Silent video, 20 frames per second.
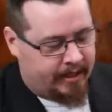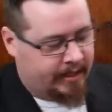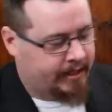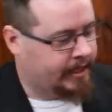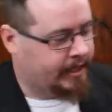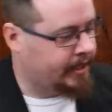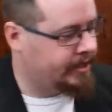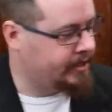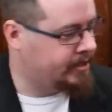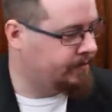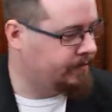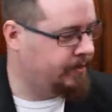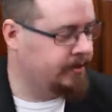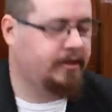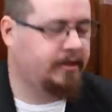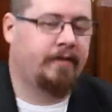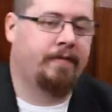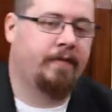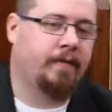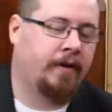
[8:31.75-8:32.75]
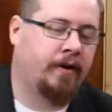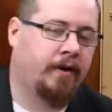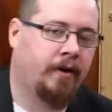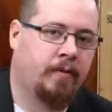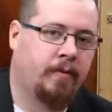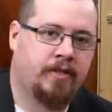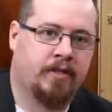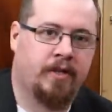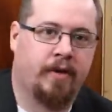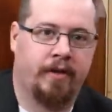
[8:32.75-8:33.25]
I encourage you to watch it if you want to know
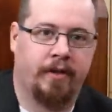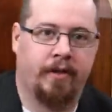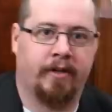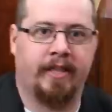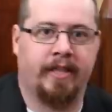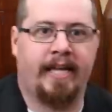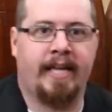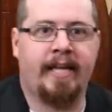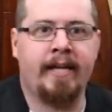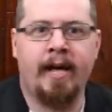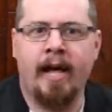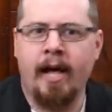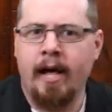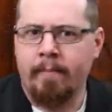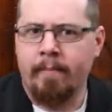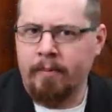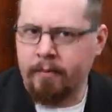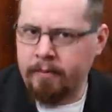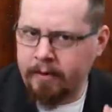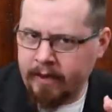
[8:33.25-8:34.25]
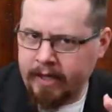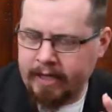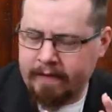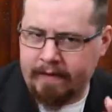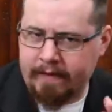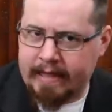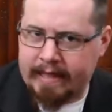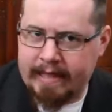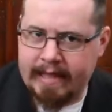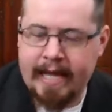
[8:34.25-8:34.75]
what's going on there. But we're not
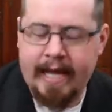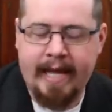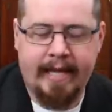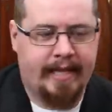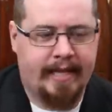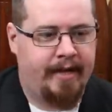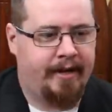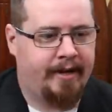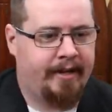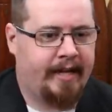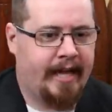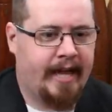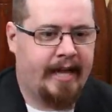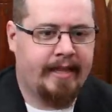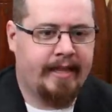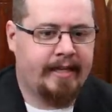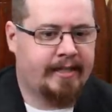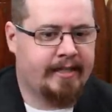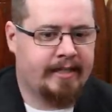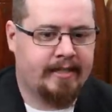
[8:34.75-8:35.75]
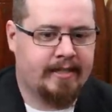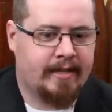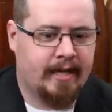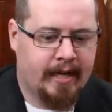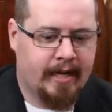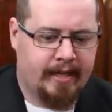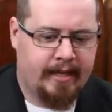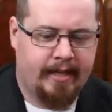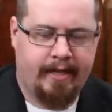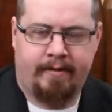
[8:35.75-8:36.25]
even there yet, okay? They're just
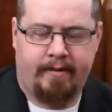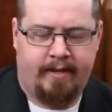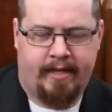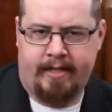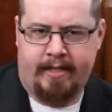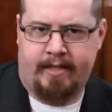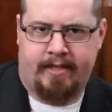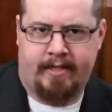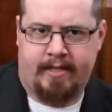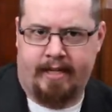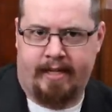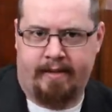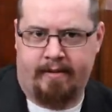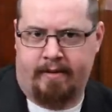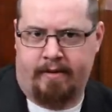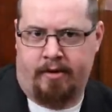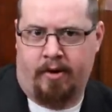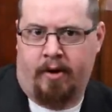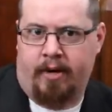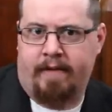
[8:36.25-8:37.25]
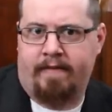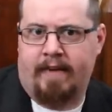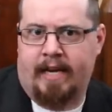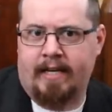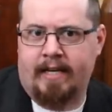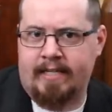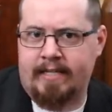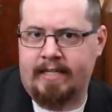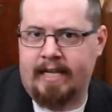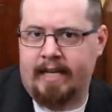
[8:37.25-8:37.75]
not even
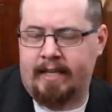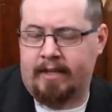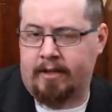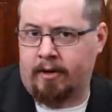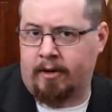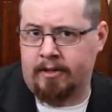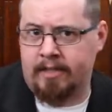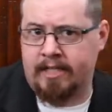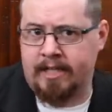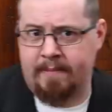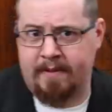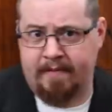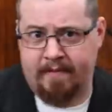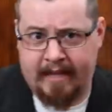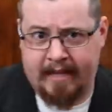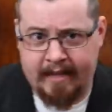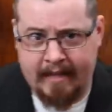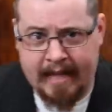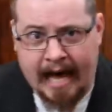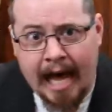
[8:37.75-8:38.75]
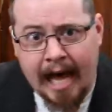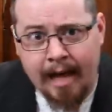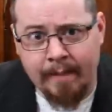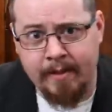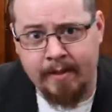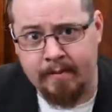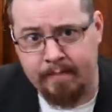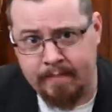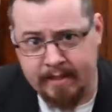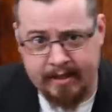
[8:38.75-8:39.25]
understanding the concept of
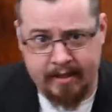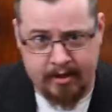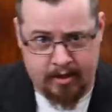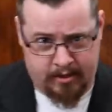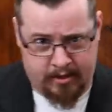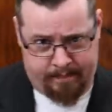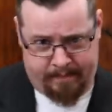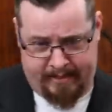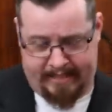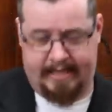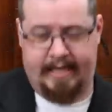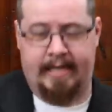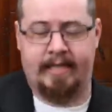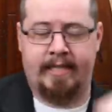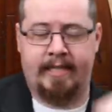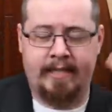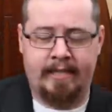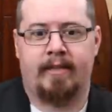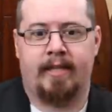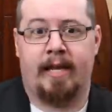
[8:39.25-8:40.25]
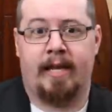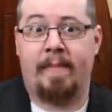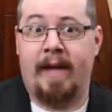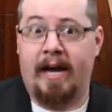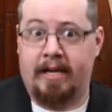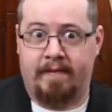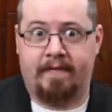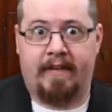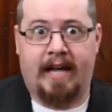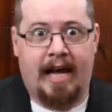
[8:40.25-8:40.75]
carbon percentage, the
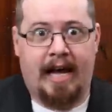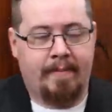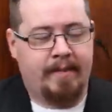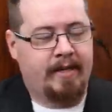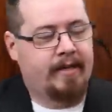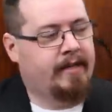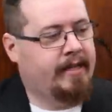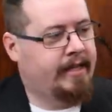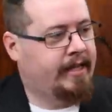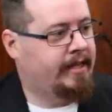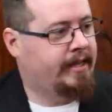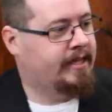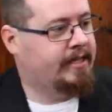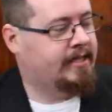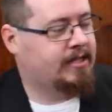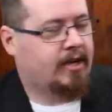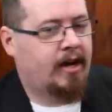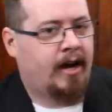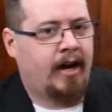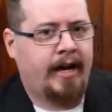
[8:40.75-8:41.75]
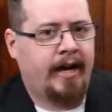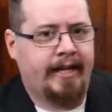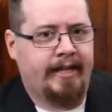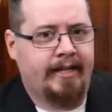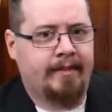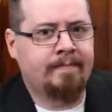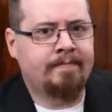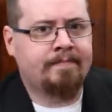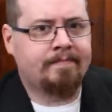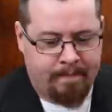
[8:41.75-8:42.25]
amount of carbon in this
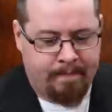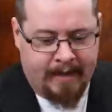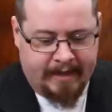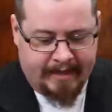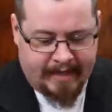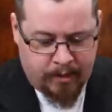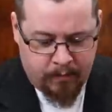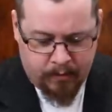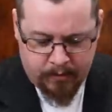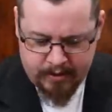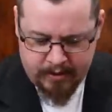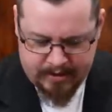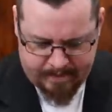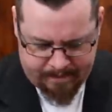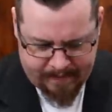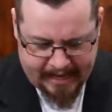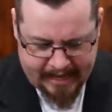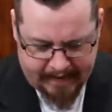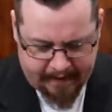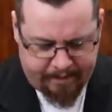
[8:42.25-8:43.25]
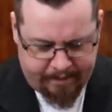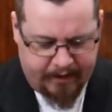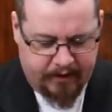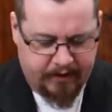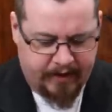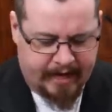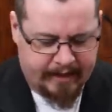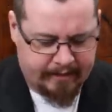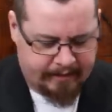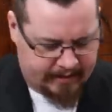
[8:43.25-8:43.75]
iron. But they would be able to
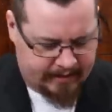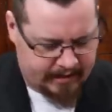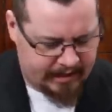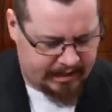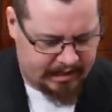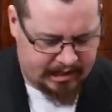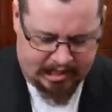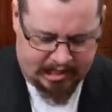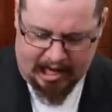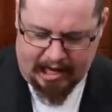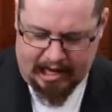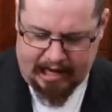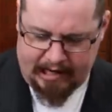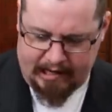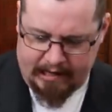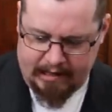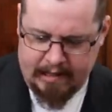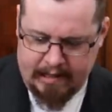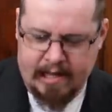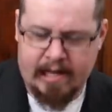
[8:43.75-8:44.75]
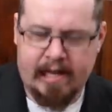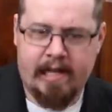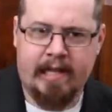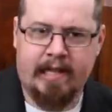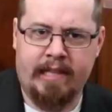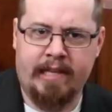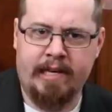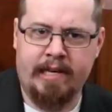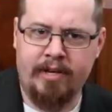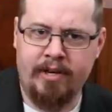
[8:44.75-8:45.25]
figure out this is harder
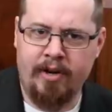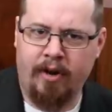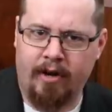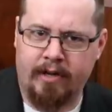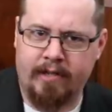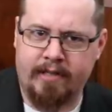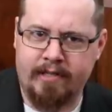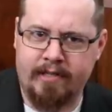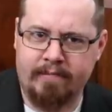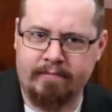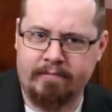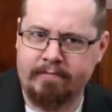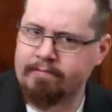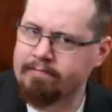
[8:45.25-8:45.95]
than not.